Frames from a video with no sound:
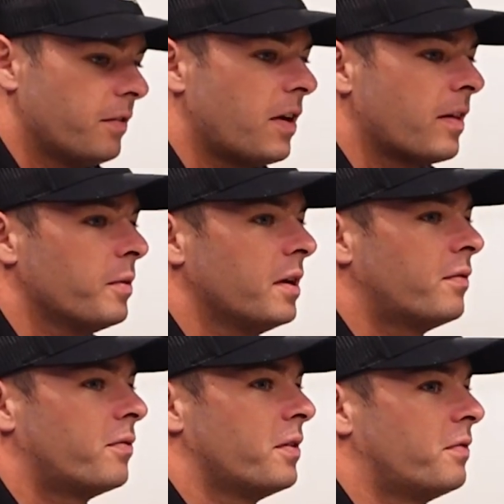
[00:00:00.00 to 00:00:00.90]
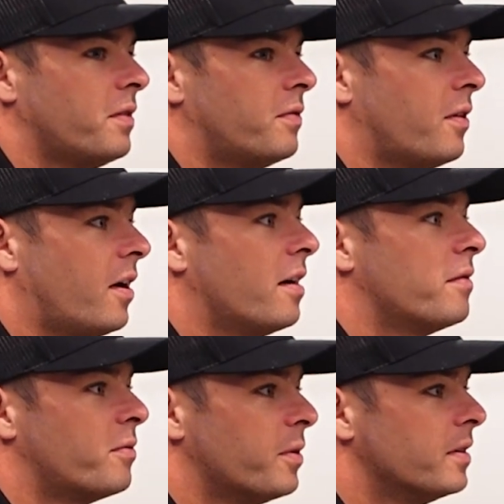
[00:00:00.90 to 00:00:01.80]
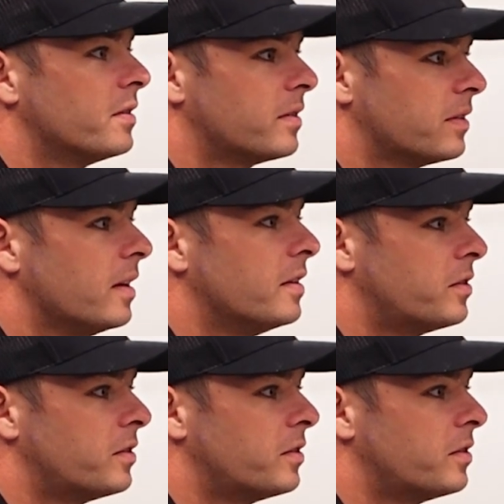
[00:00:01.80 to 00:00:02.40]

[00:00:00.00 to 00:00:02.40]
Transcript: think we had 55 wins in